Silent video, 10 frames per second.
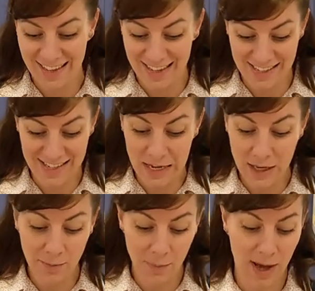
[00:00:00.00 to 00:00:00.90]
And
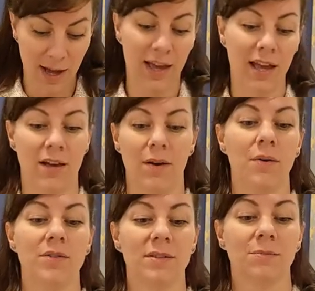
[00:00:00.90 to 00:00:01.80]
in my
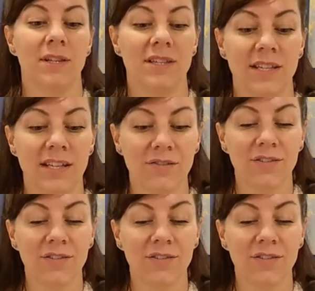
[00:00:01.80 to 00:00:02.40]
Simplicity